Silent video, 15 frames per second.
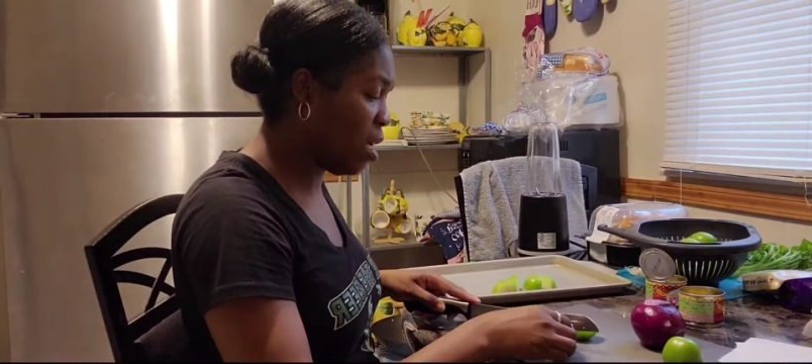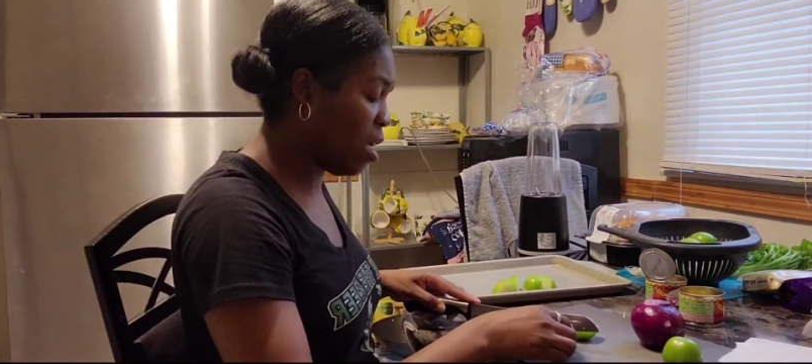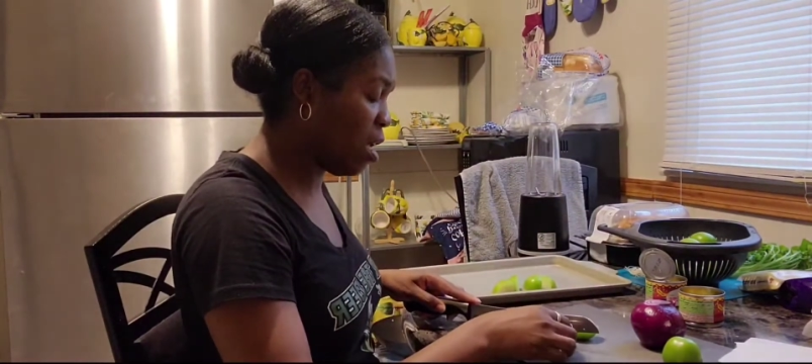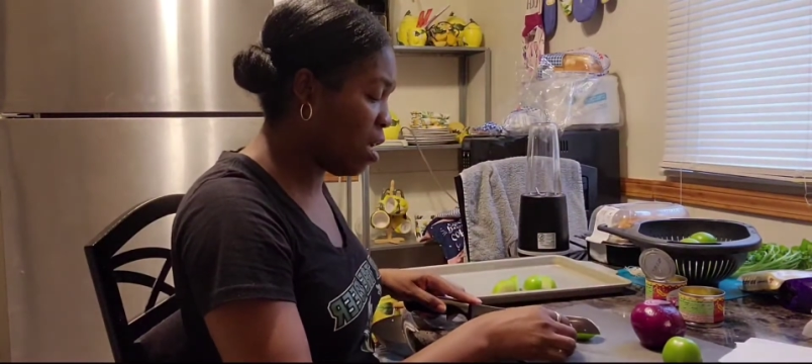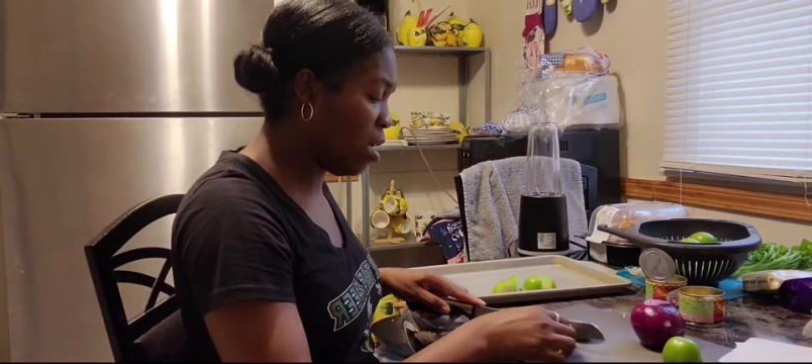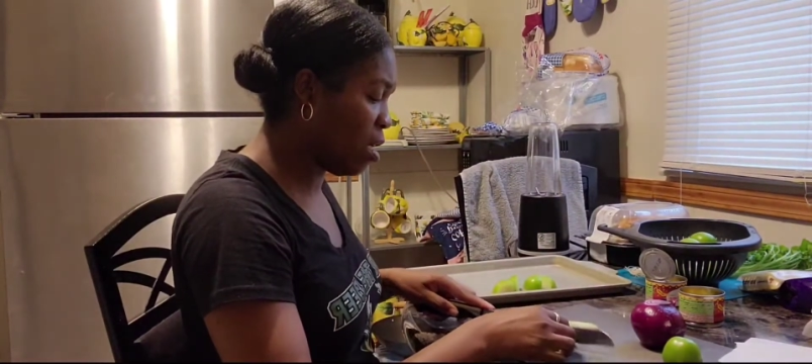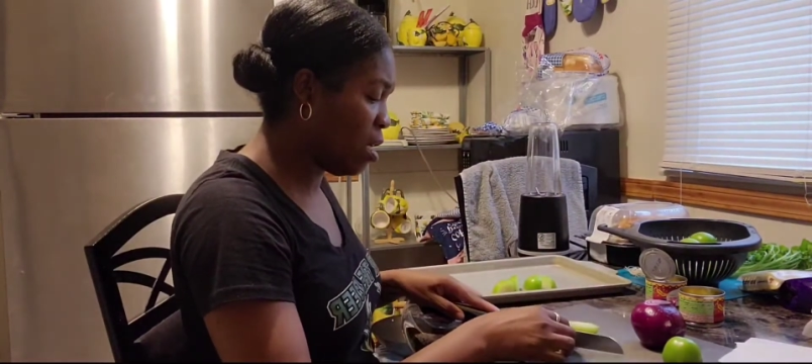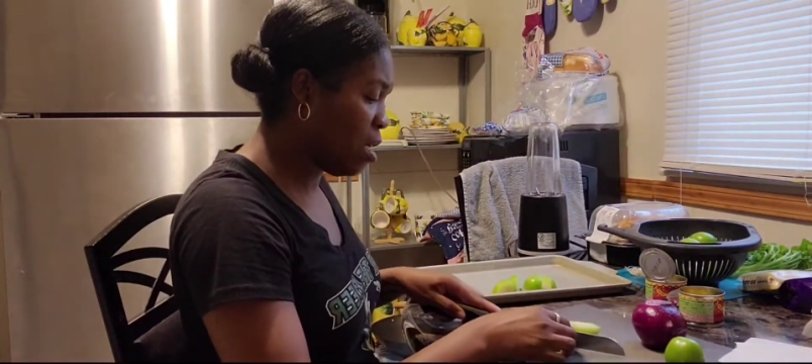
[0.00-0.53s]

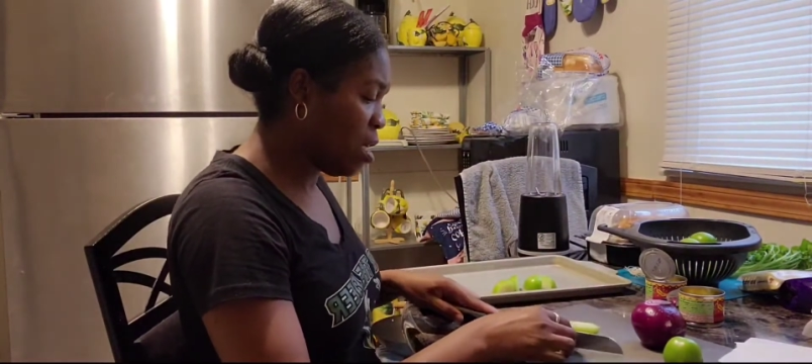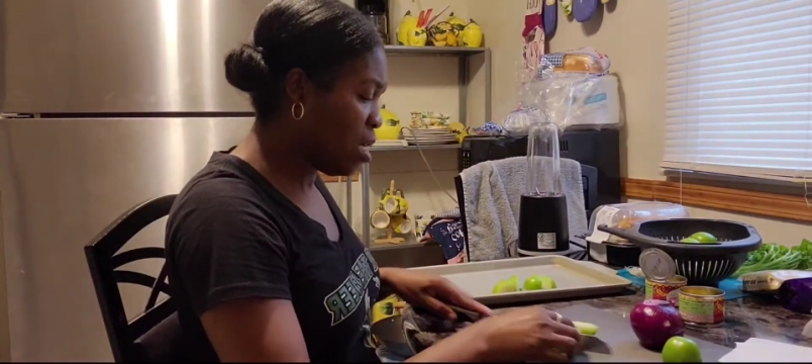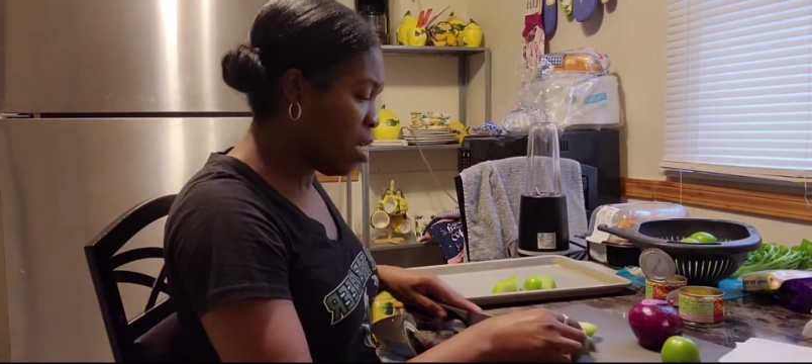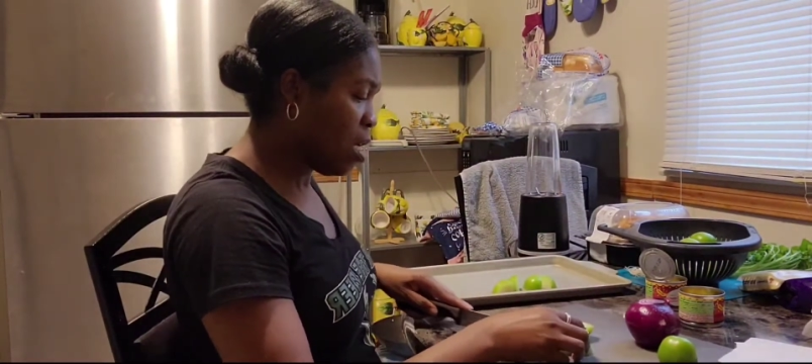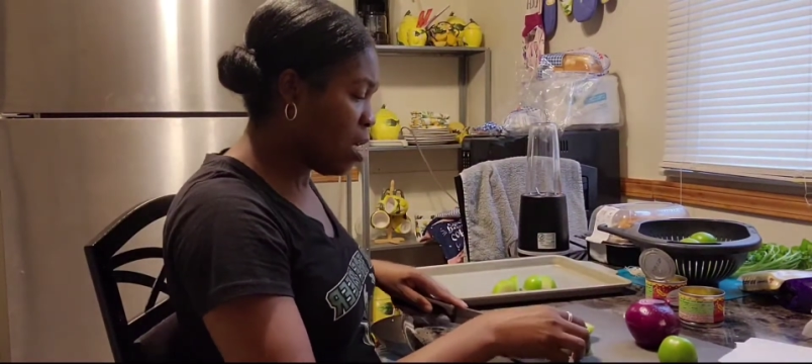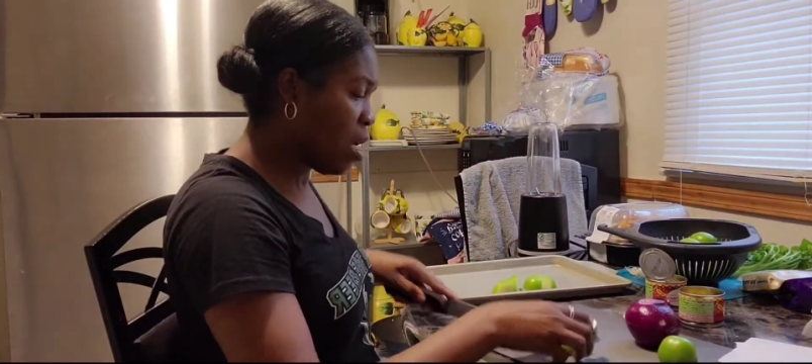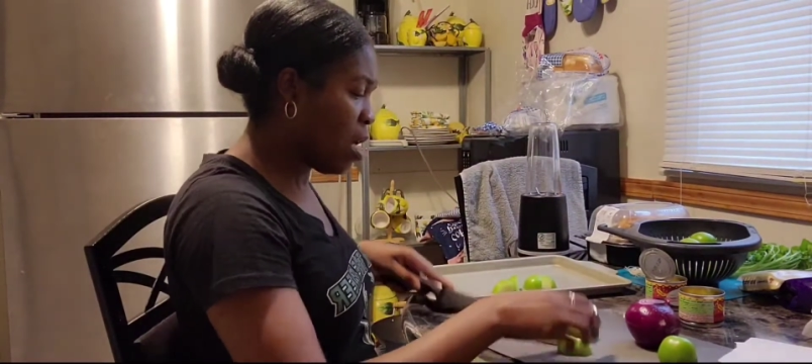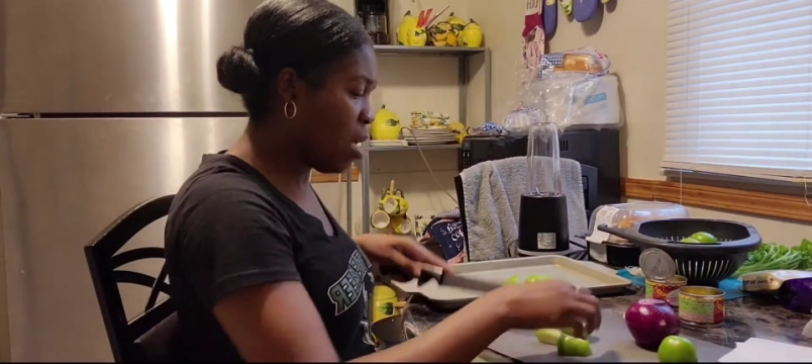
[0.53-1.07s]

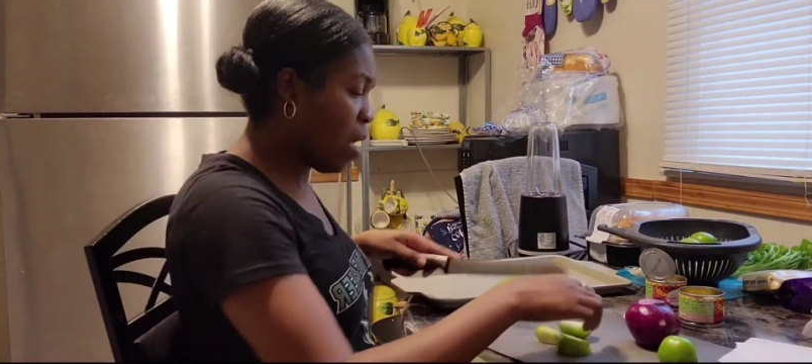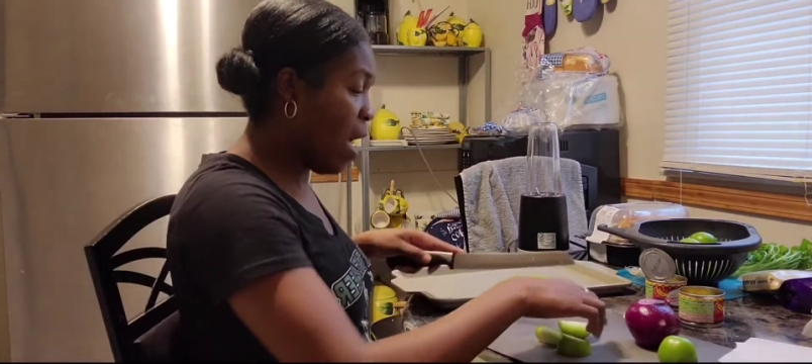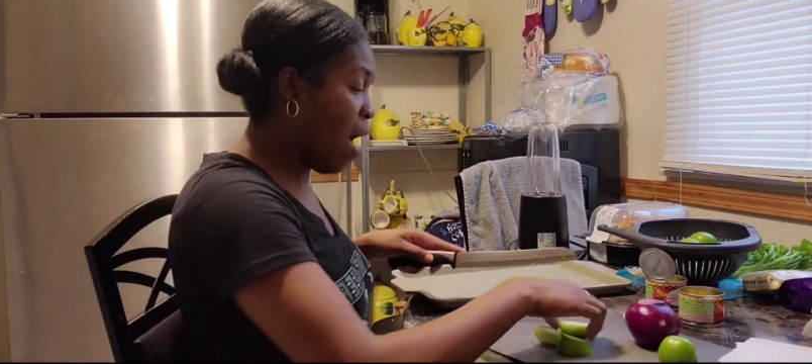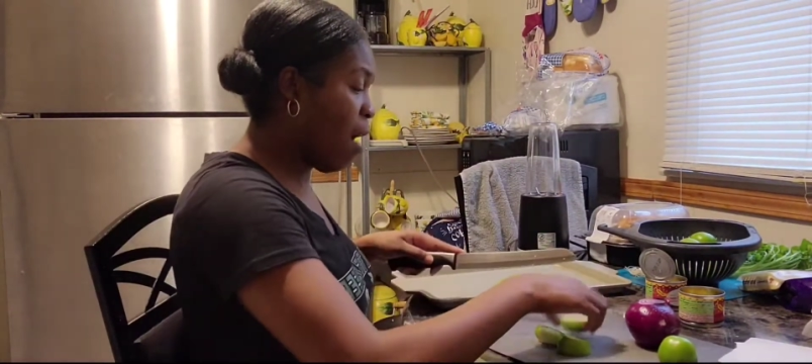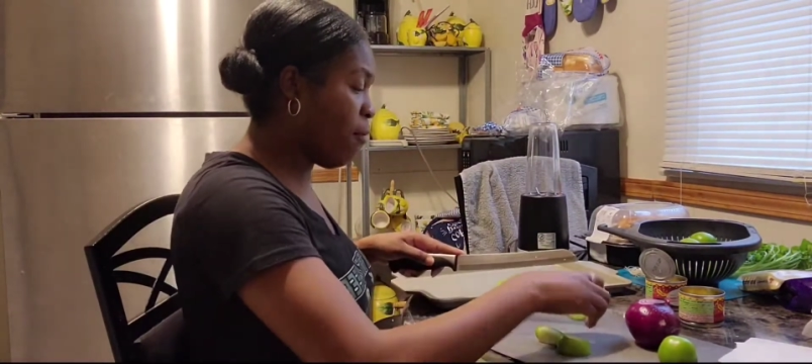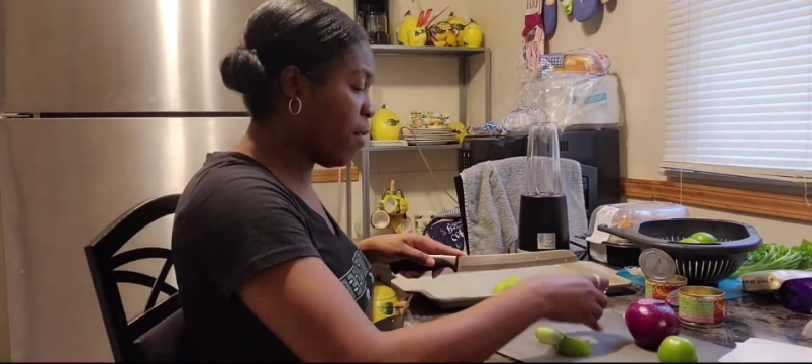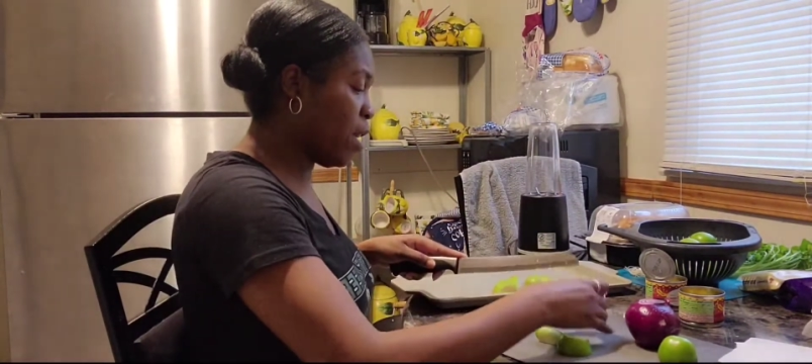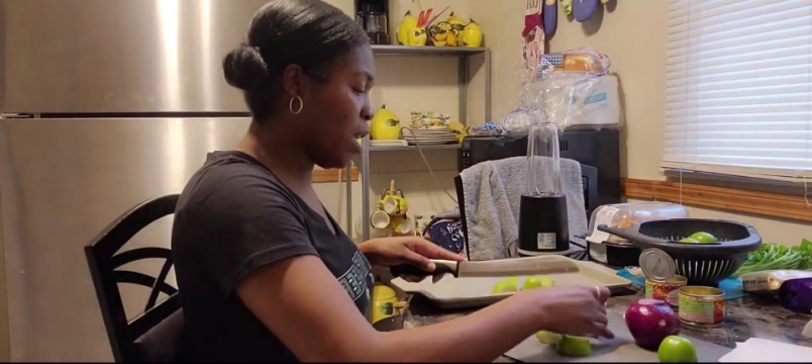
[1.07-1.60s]
in
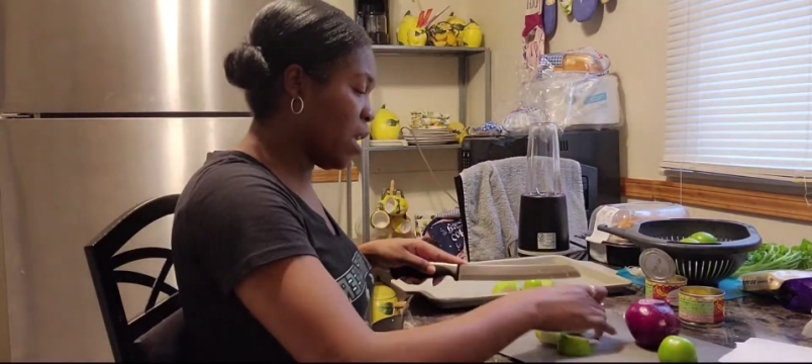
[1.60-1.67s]
half